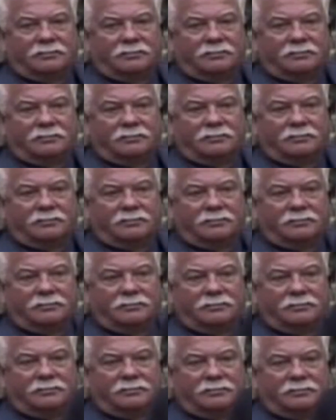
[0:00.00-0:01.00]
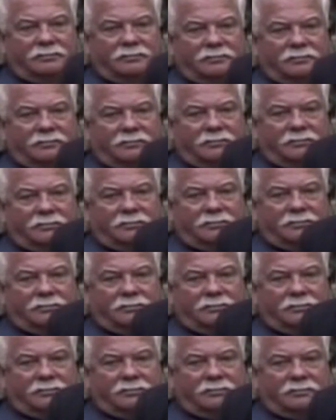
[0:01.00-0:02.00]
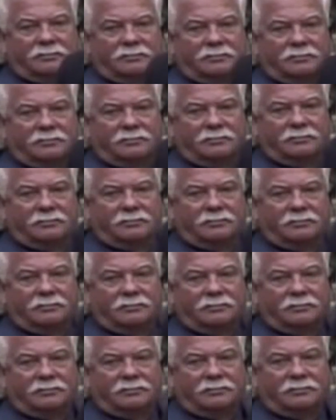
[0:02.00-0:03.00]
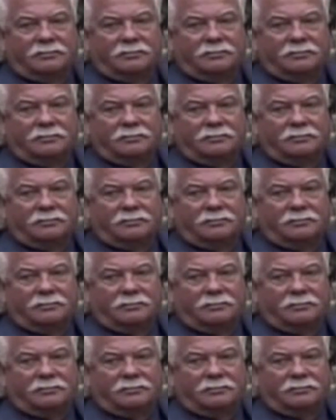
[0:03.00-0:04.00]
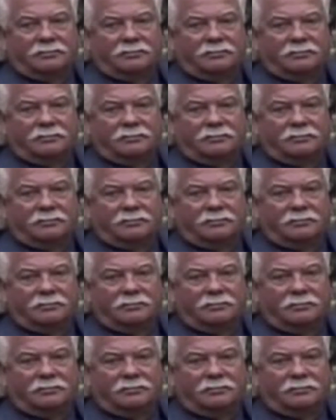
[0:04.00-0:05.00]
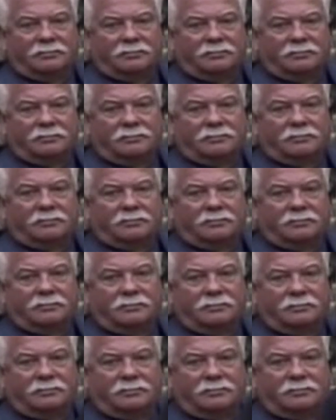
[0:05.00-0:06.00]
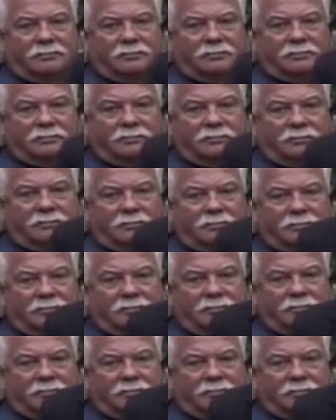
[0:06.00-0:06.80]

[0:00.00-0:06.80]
This person isn't speaking.